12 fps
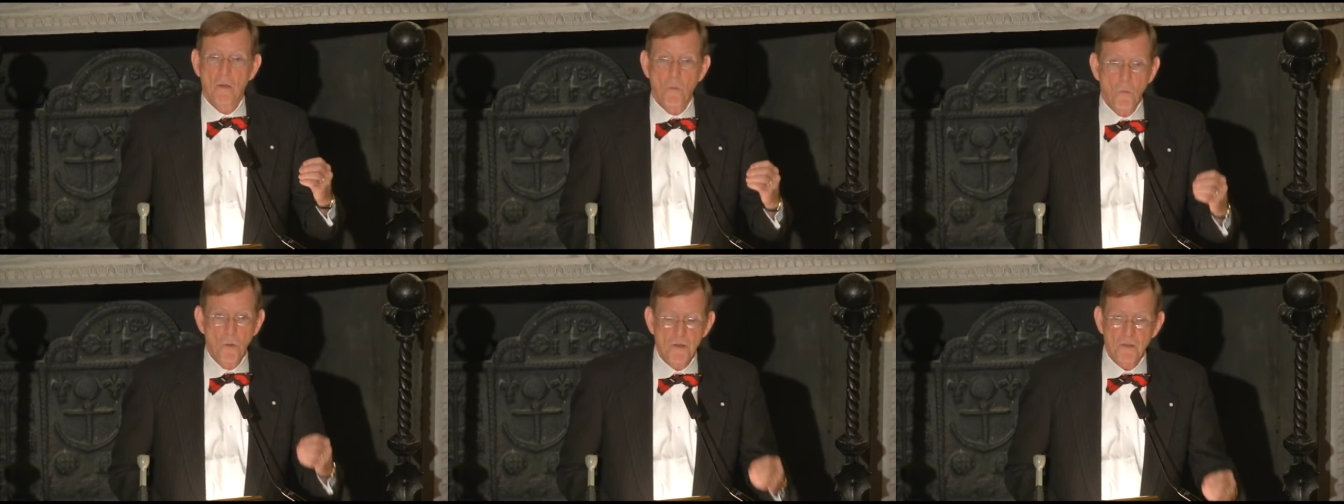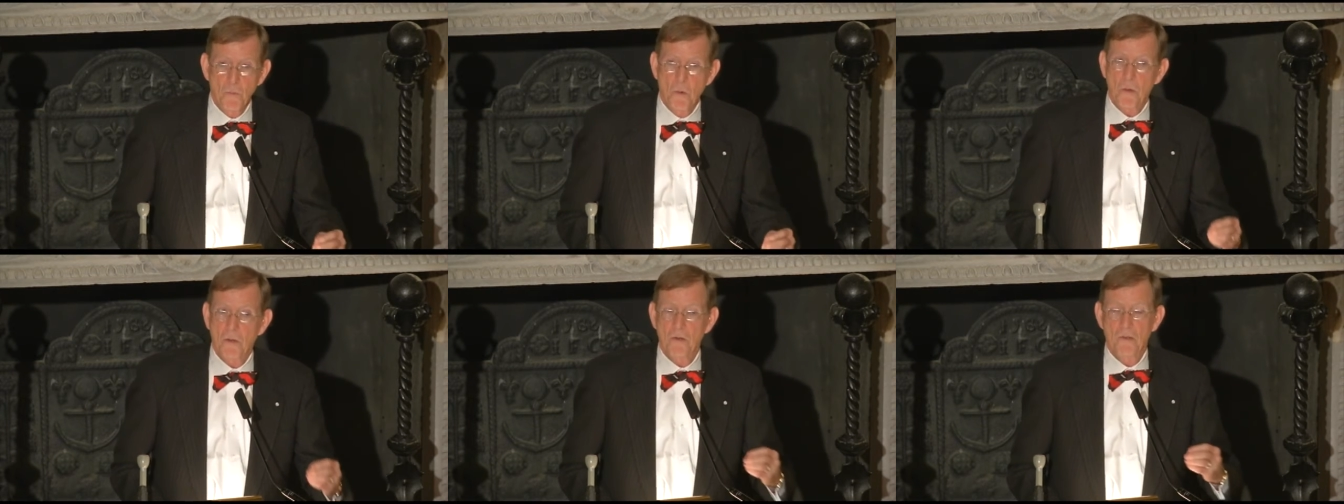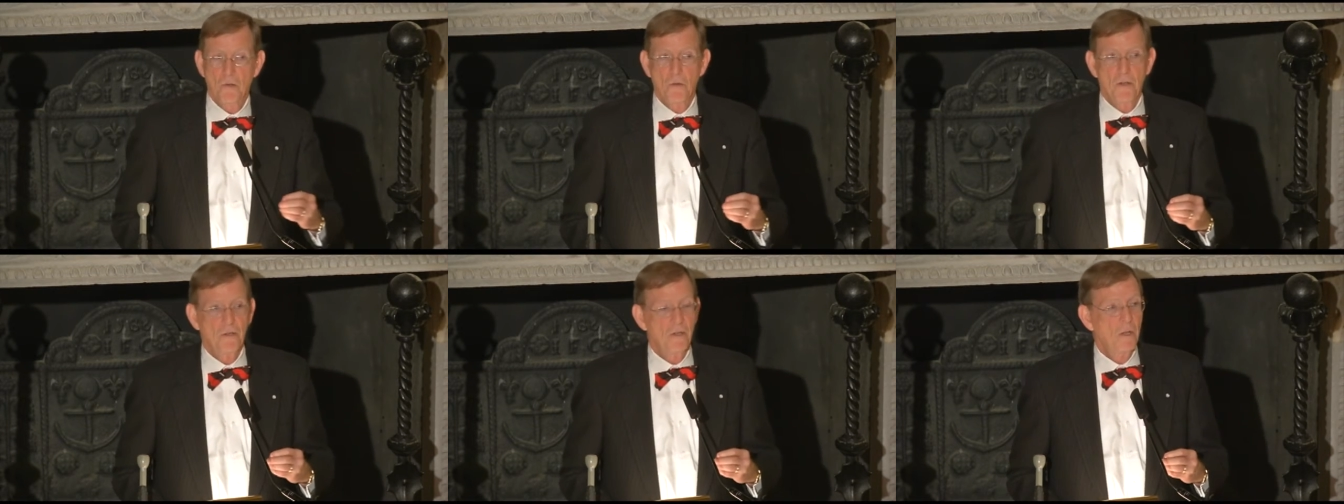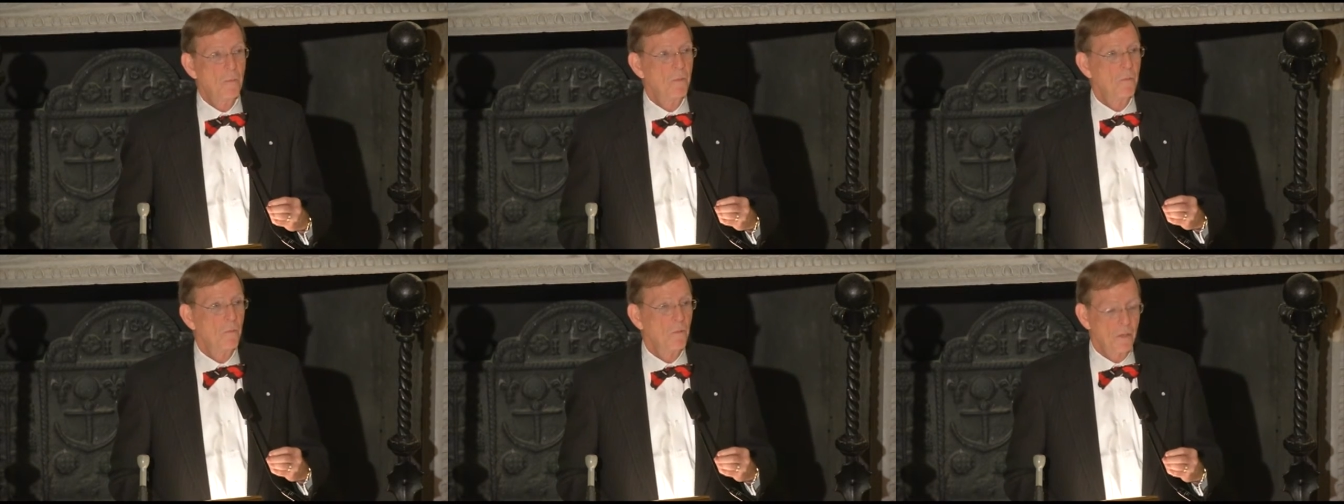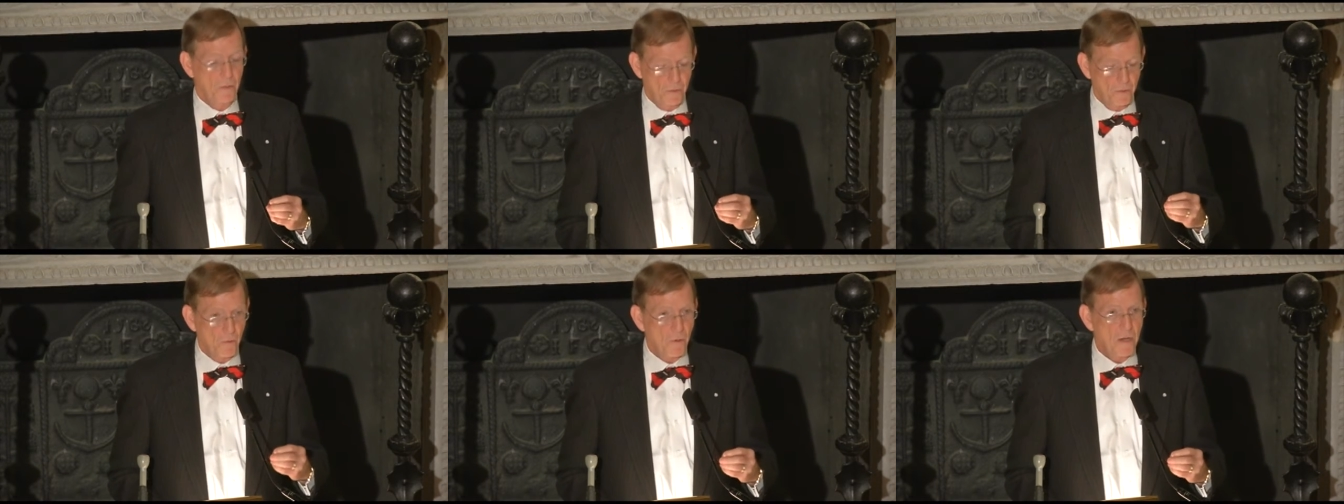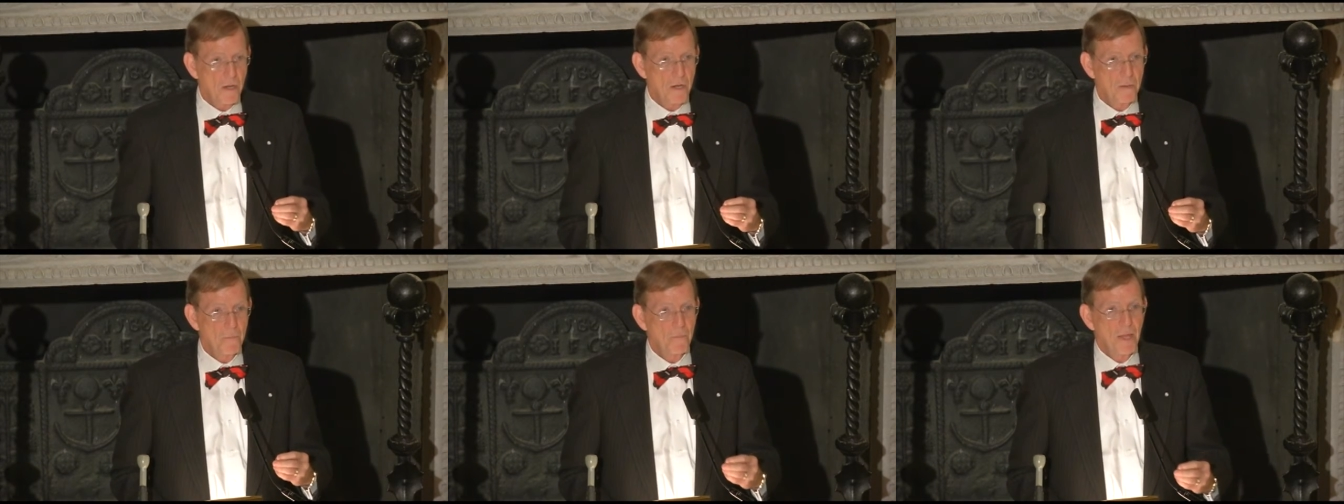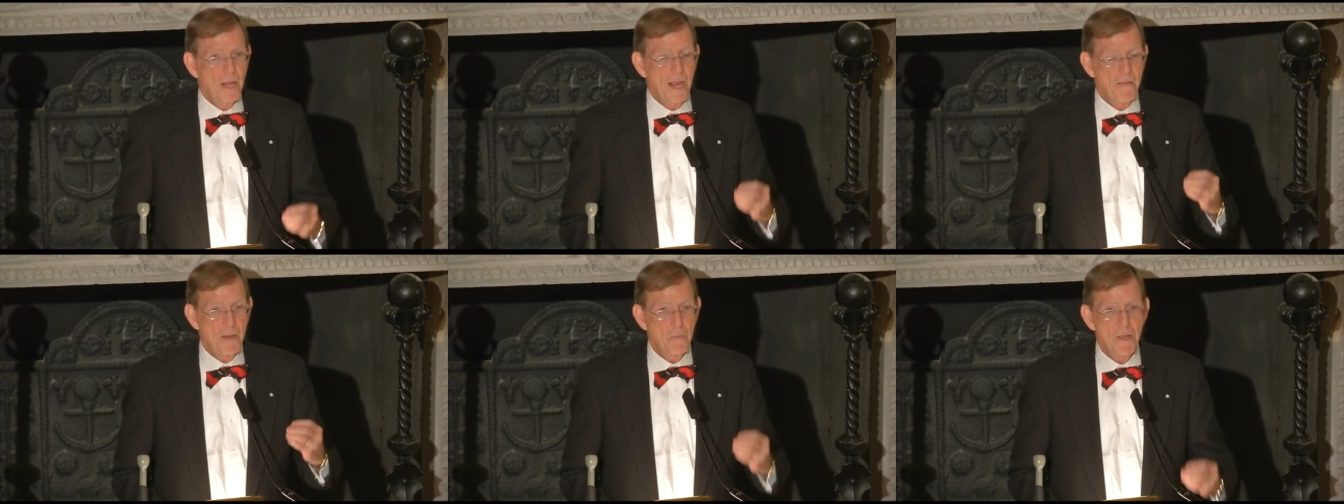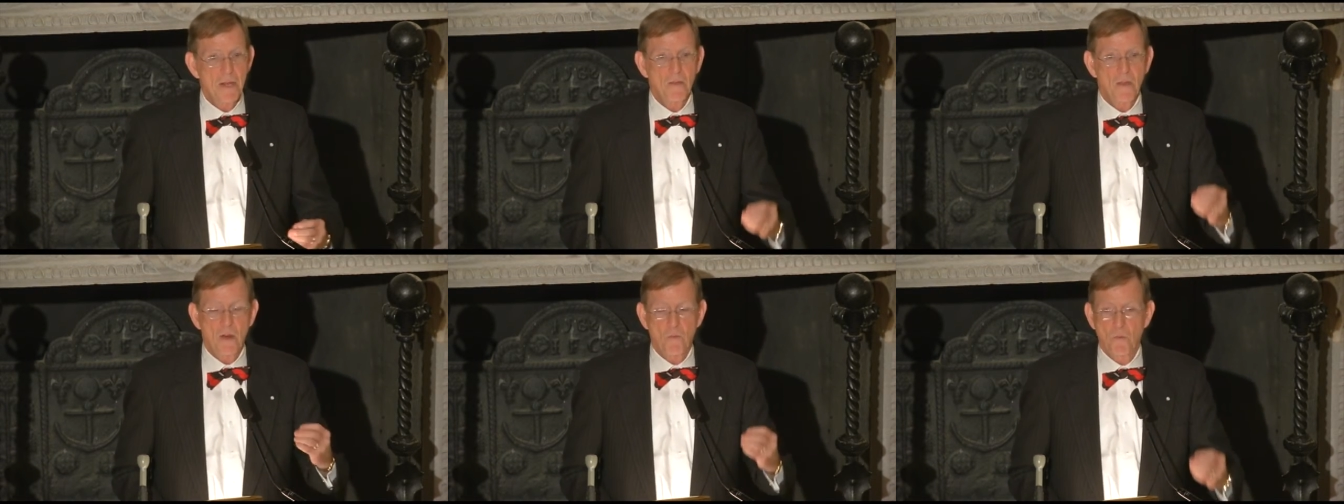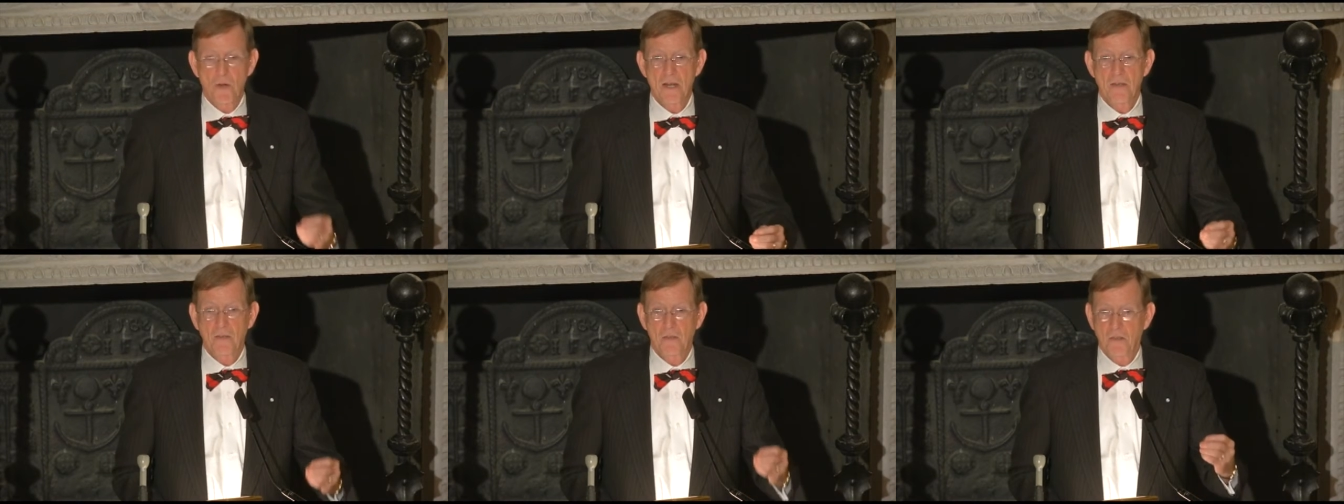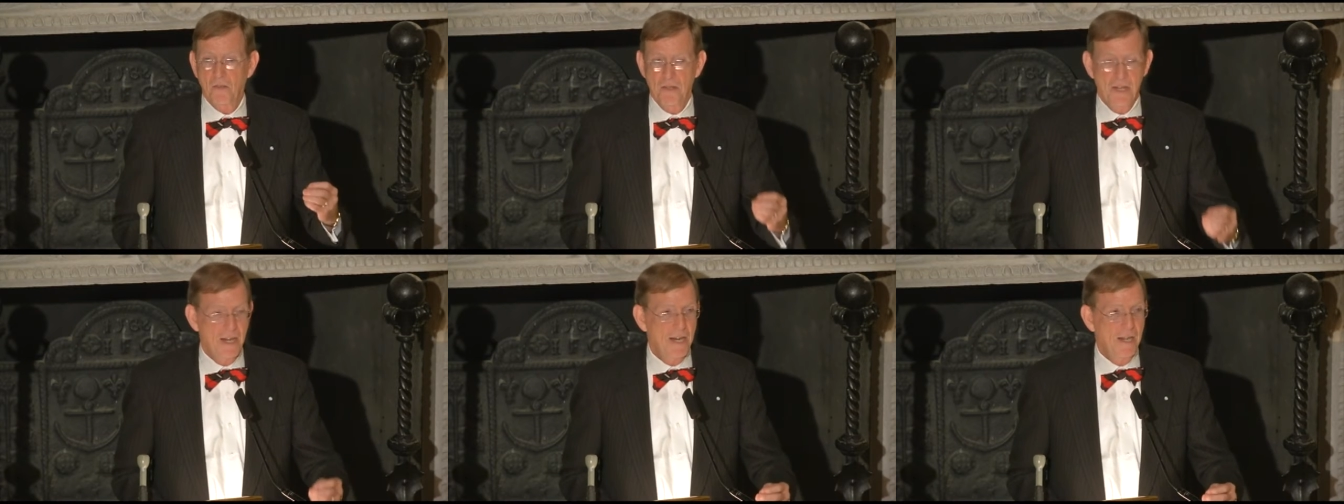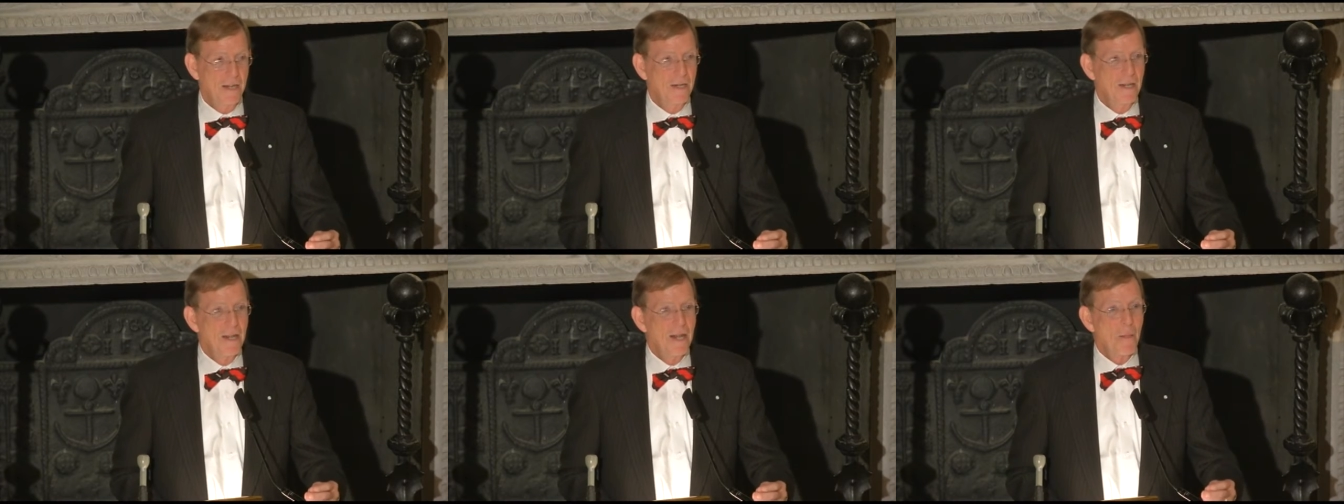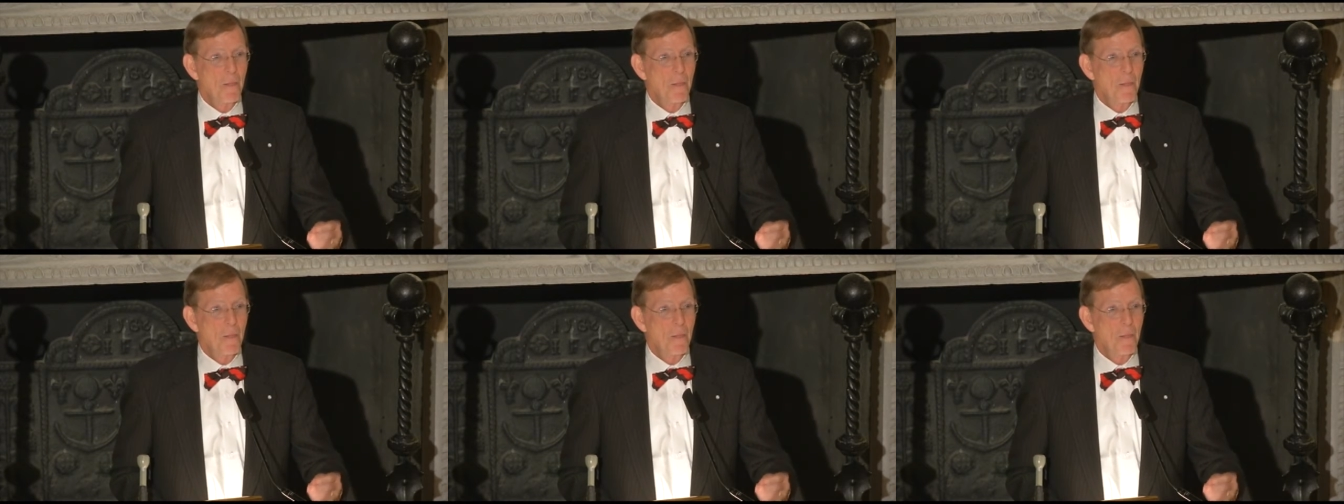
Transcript: once Morgan joins up with Greene and they make that race to the Dan,